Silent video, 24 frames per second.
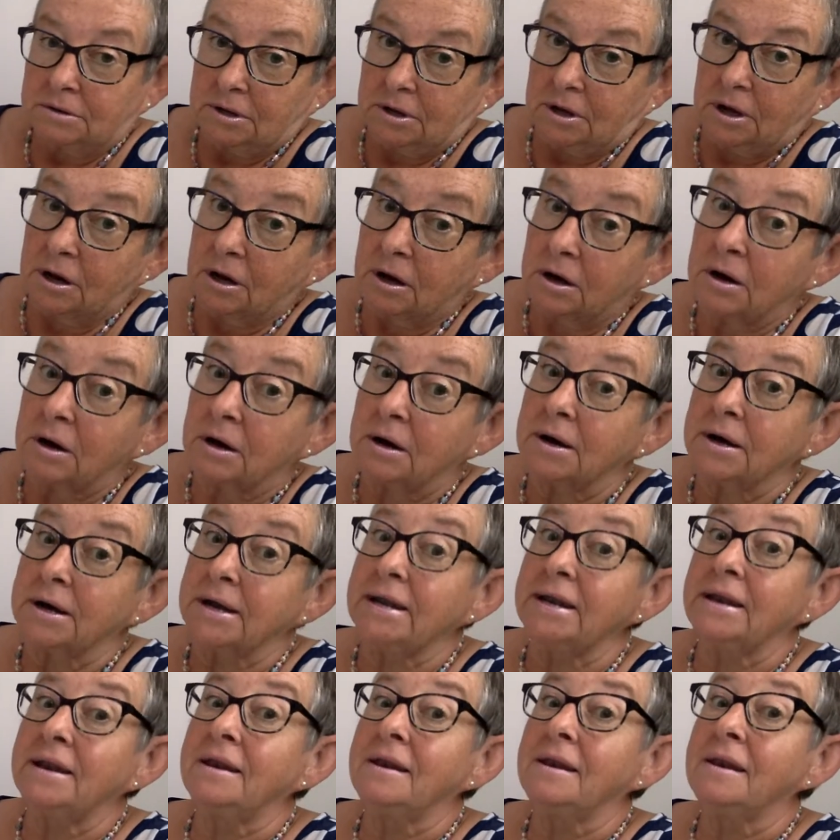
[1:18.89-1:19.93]

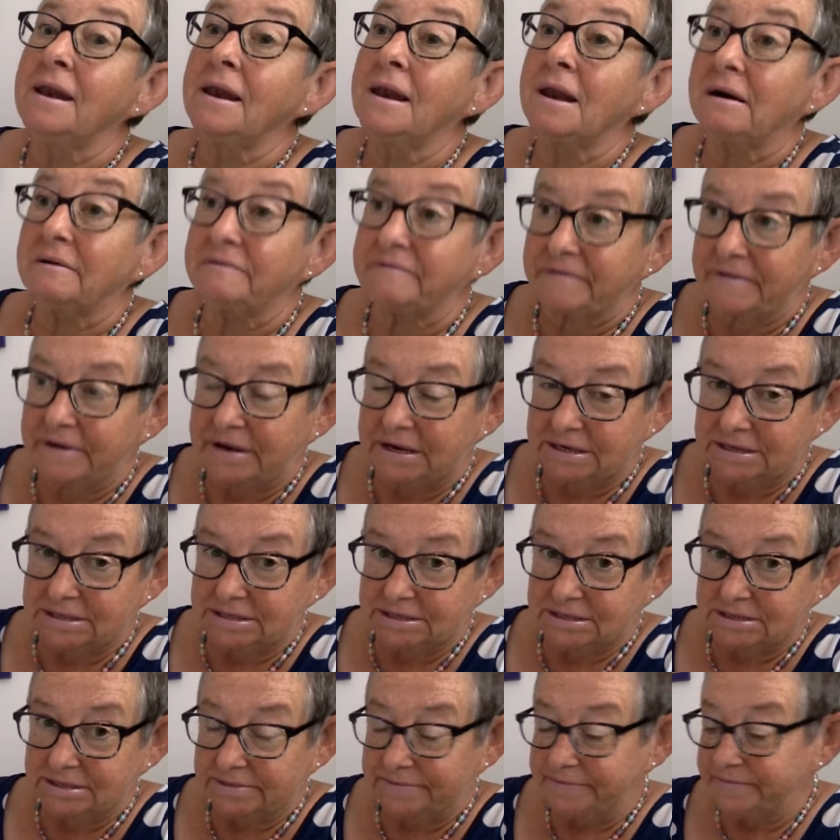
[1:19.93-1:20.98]
I love it.
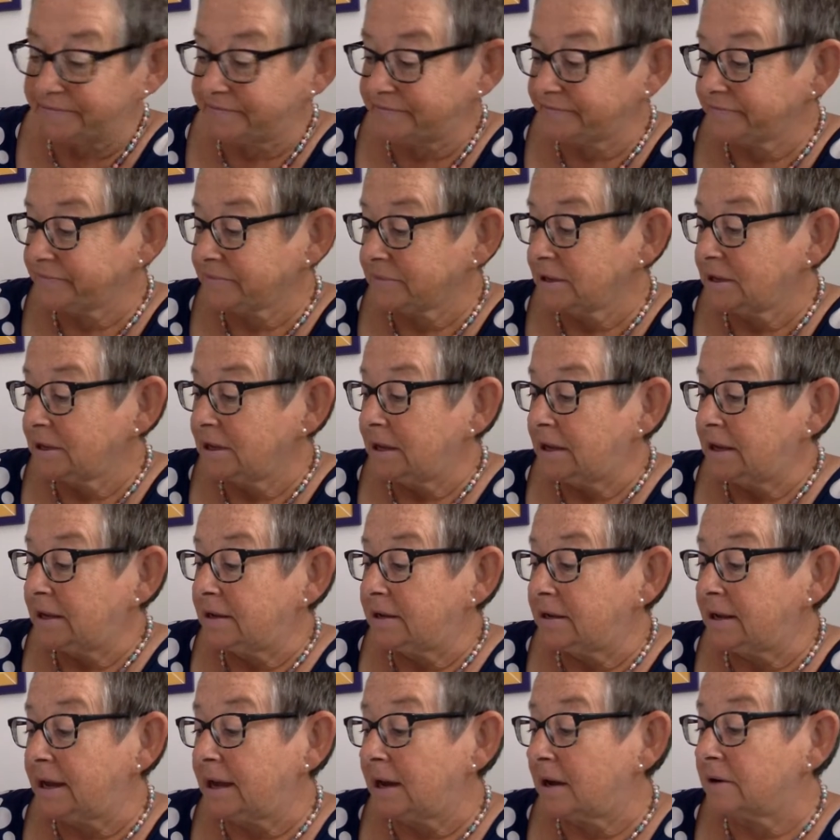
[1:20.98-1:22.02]

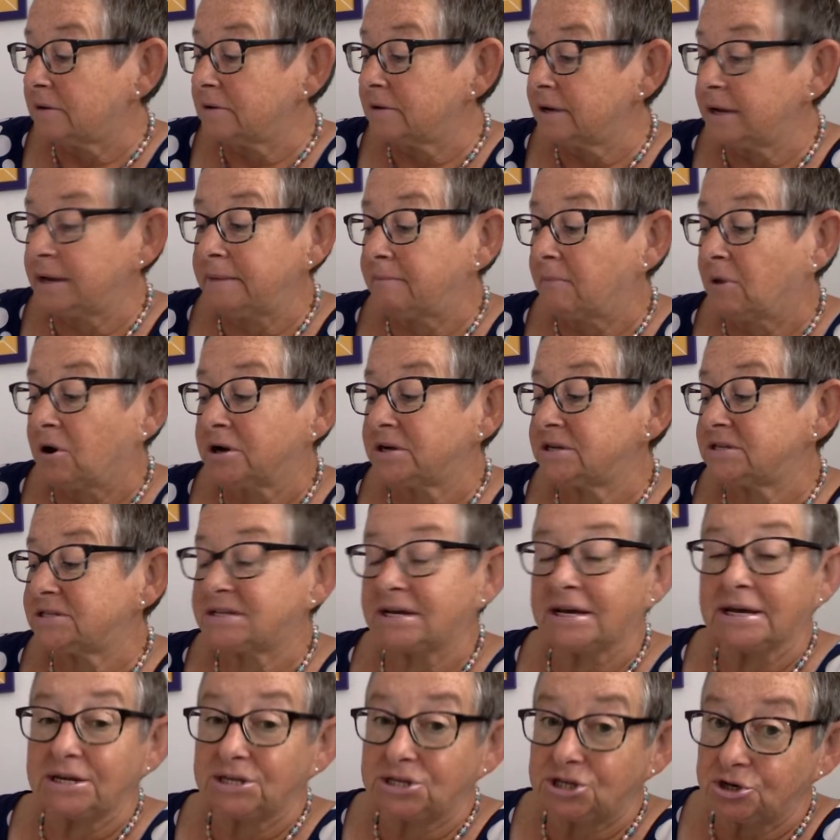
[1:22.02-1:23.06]
Now, it might
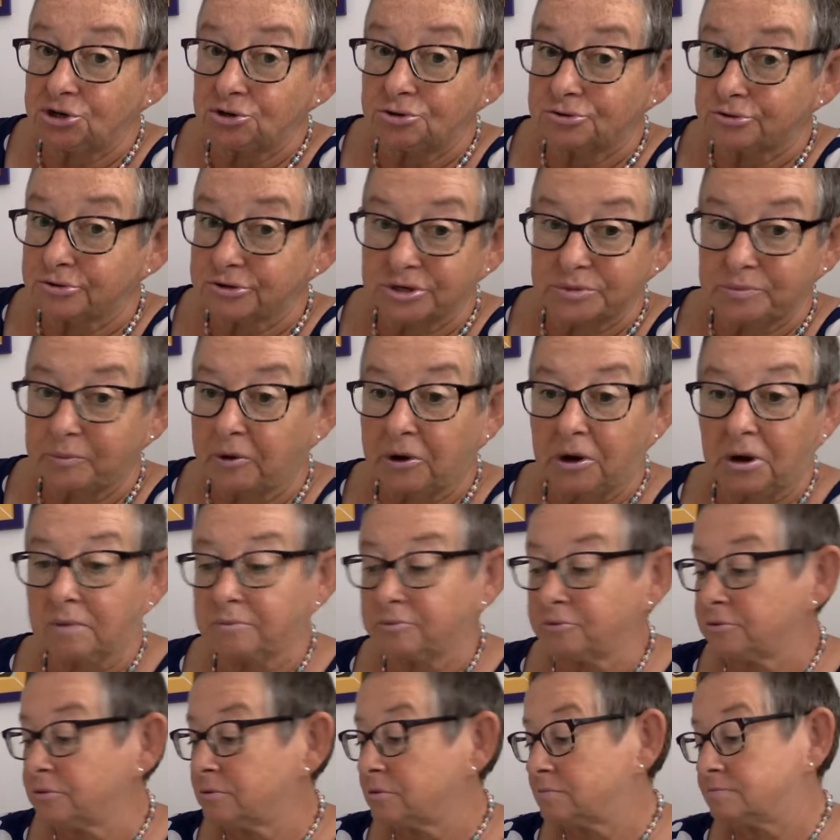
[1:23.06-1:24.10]
say Children's
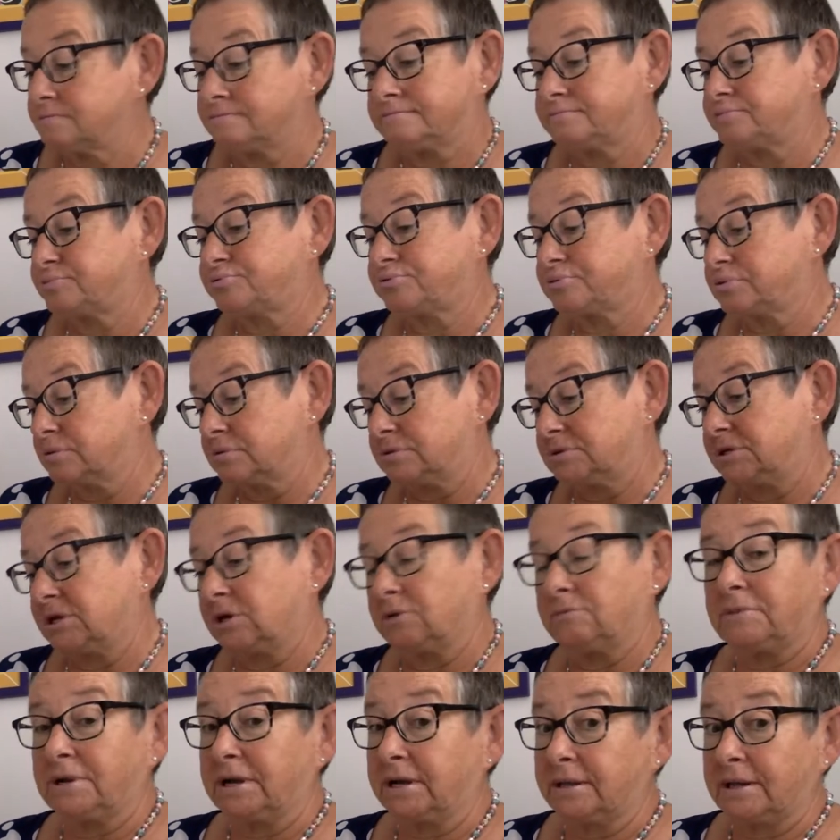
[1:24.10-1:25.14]
Bible.
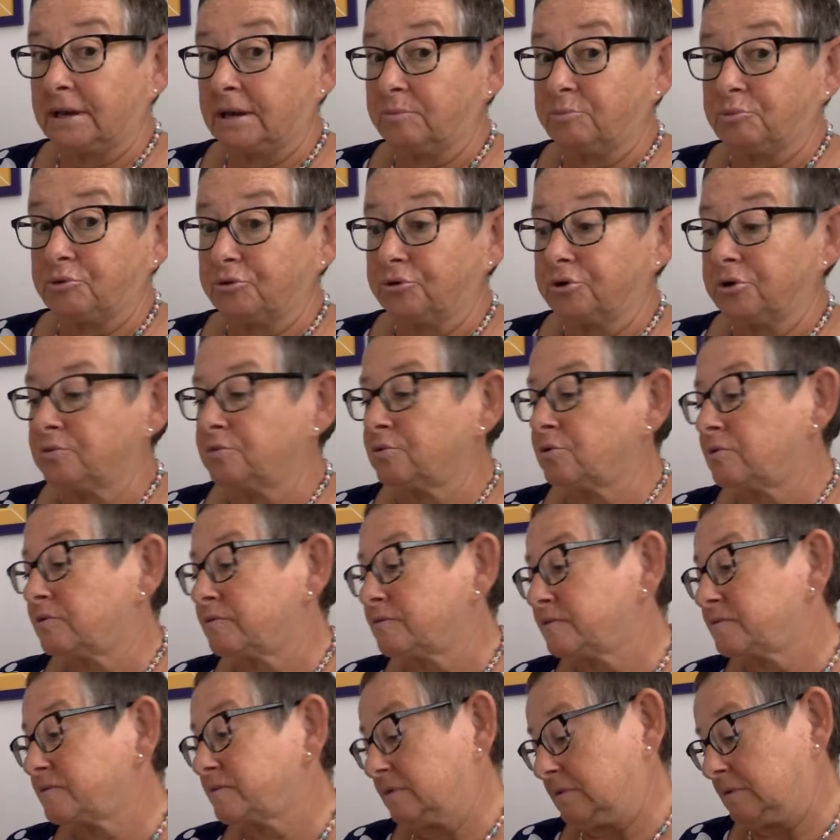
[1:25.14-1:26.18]
Don't let that put you
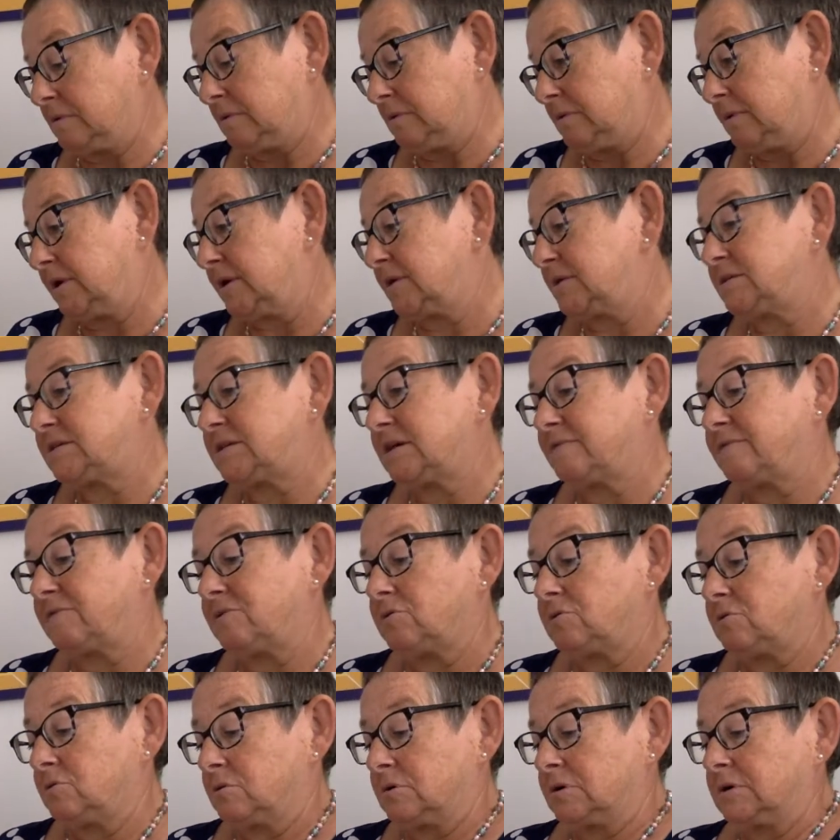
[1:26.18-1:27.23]
off. Let's have a
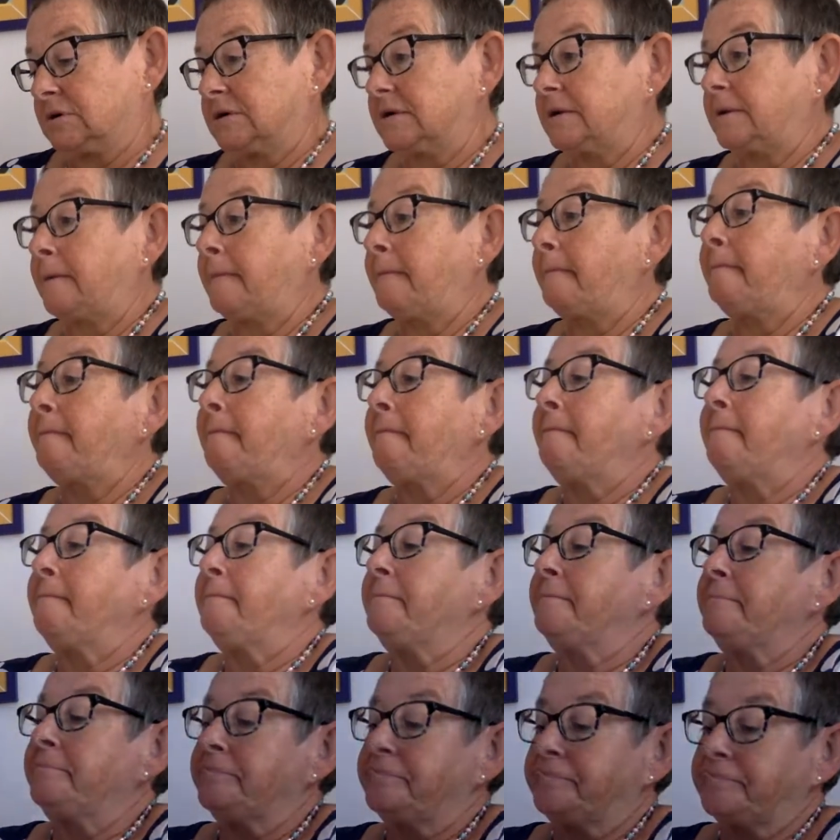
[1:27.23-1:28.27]
look.
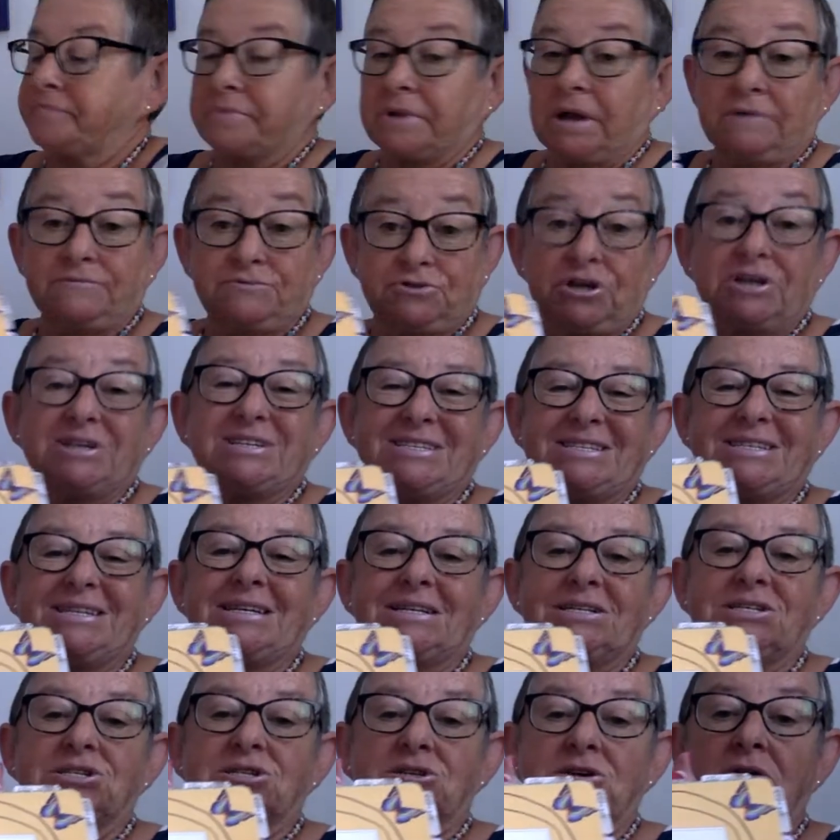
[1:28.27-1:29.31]
I've dressed the
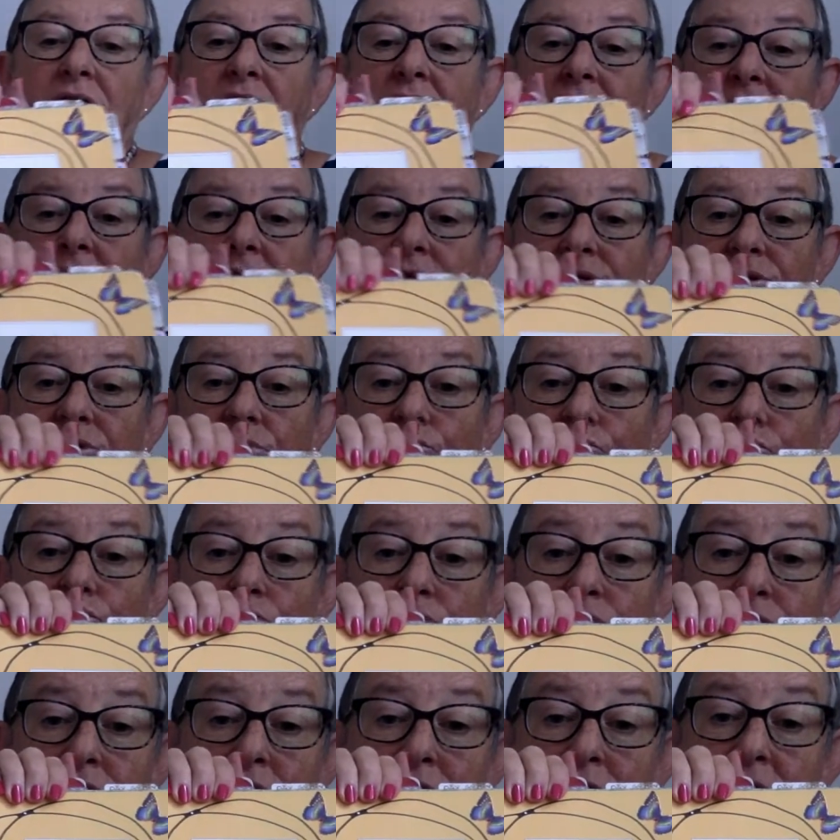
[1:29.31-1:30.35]
inside as I
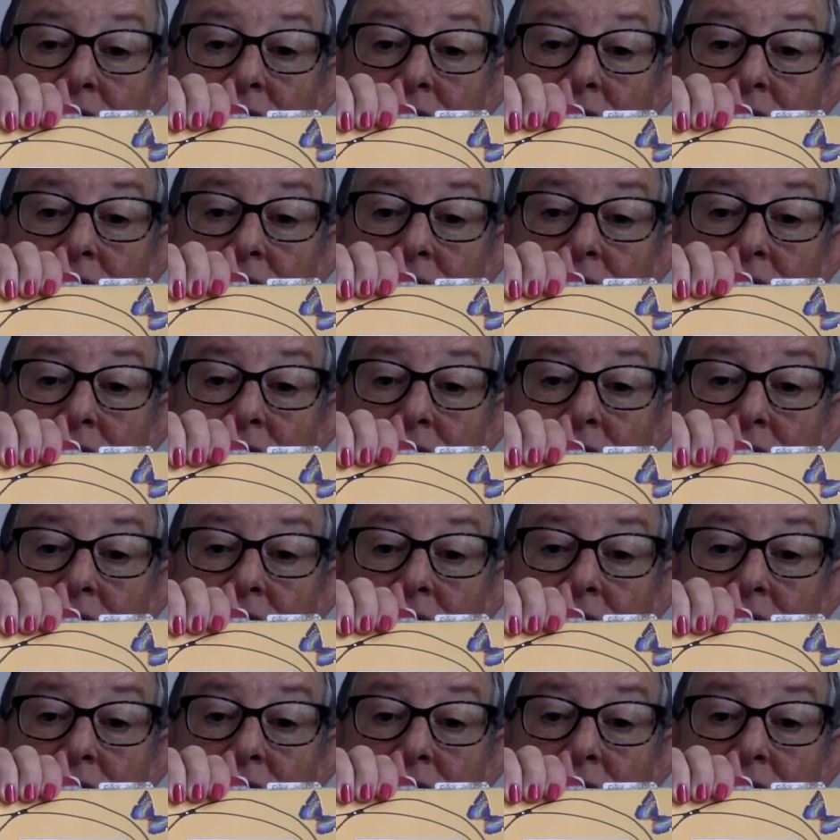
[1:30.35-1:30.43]
would.